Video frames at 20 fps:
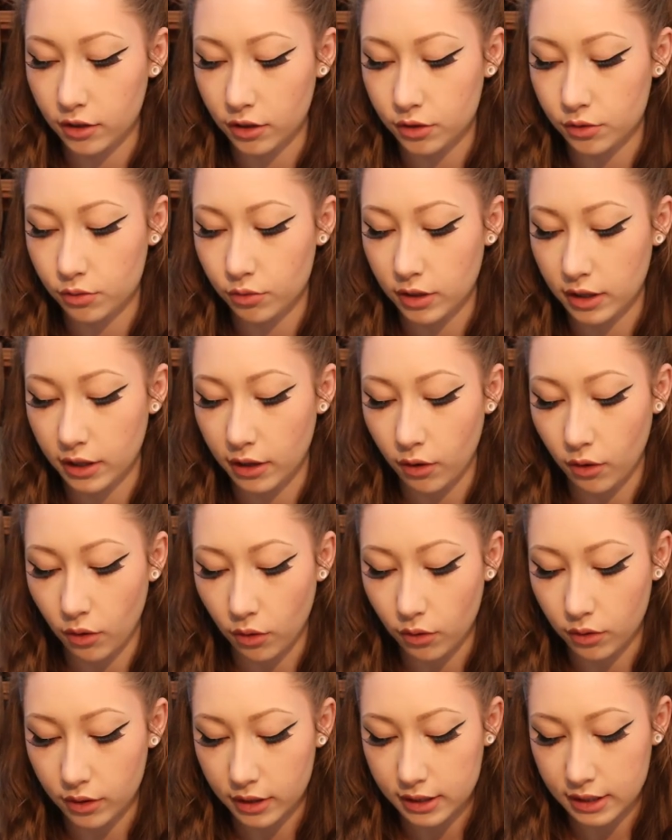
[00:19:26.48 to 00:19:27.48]
It looks really
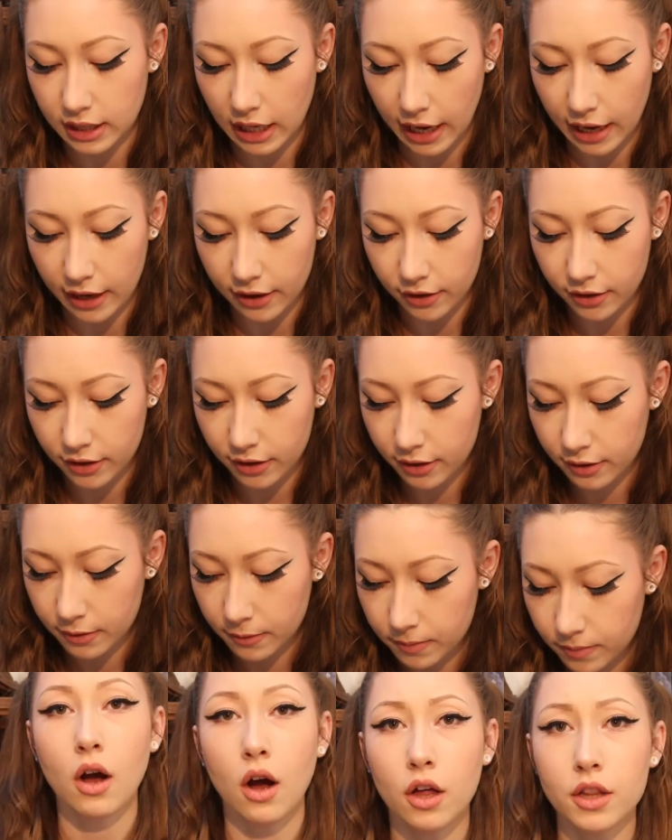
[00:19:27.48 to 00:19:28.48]
old and tattered.
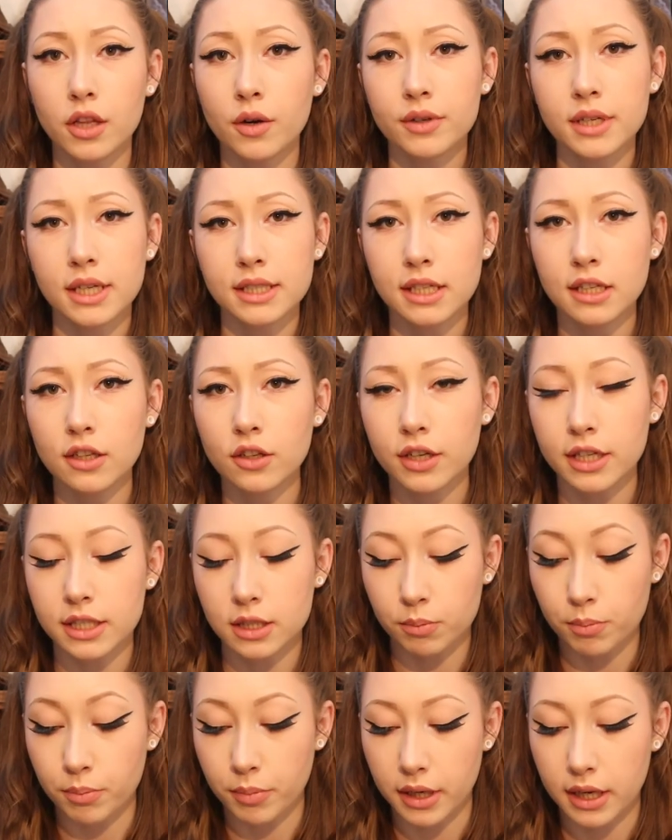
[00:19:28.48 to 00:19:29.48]
Although it doesn't look
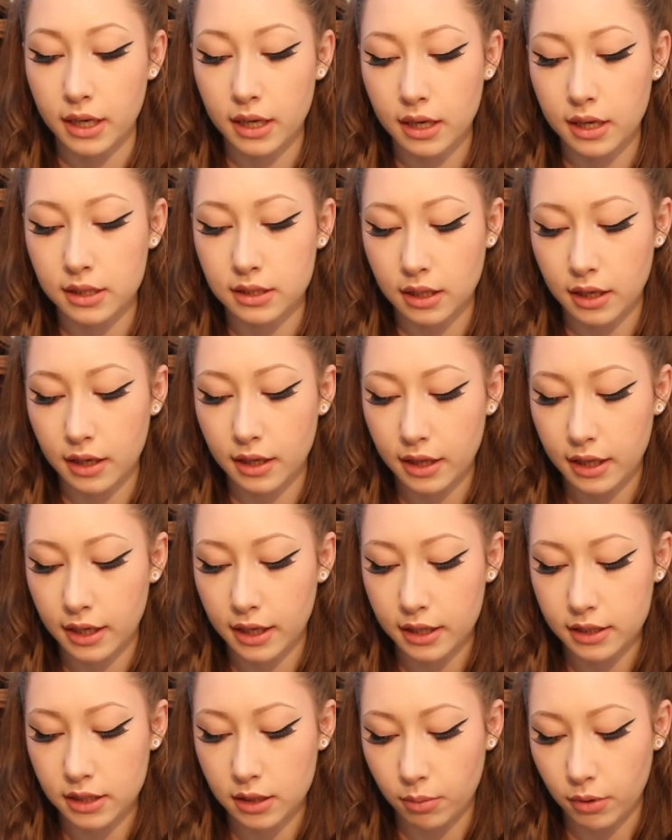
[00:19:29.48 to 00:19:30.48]
as big as I
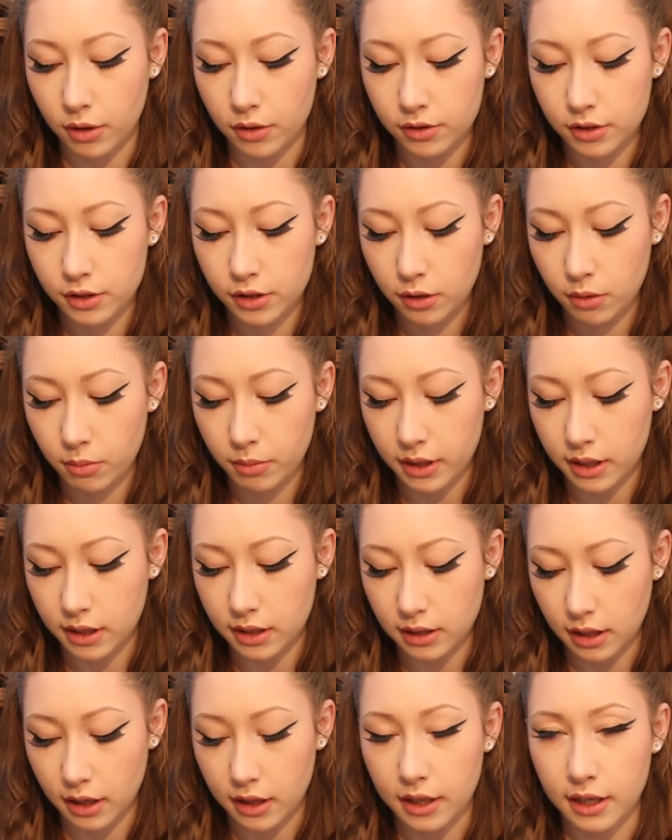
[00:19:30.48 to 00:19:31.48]
think it's supposed to
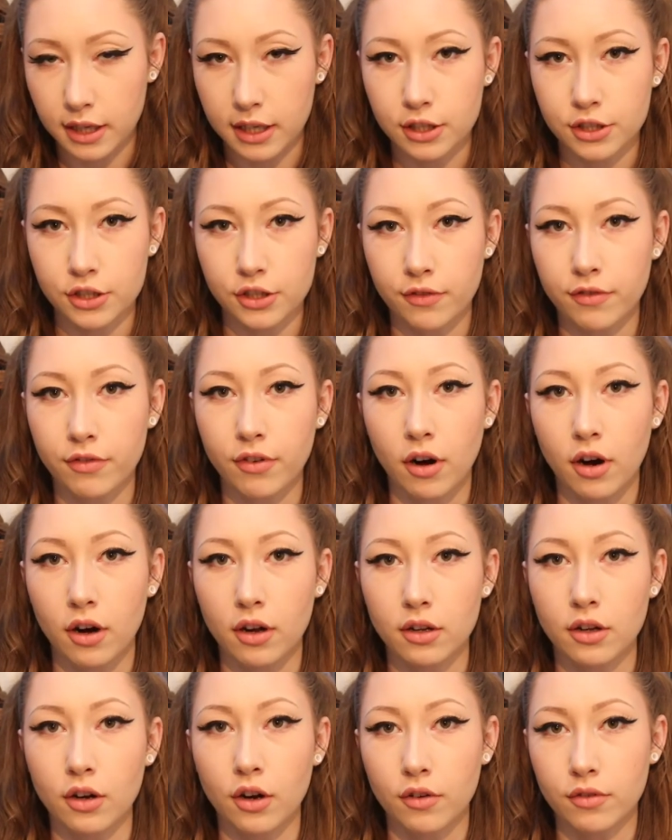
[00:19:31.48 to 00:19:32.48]
because I think it should
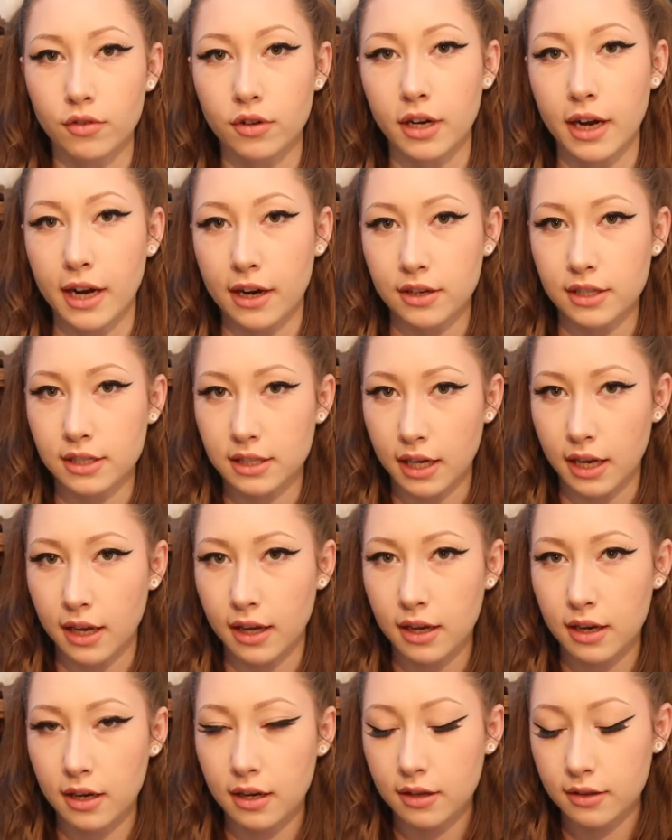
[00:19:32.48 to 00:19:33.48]
fall over Harry's
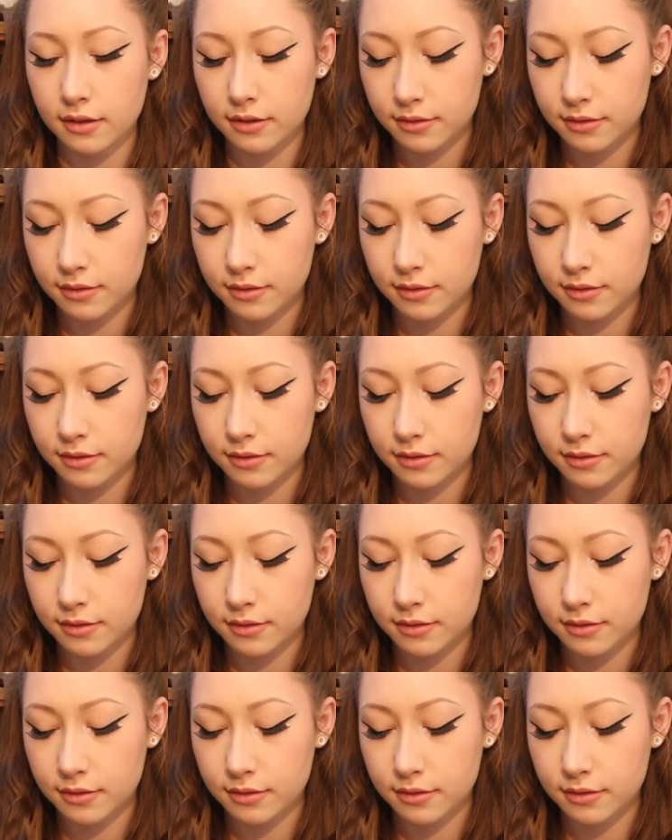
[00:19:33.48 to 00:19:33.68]
head.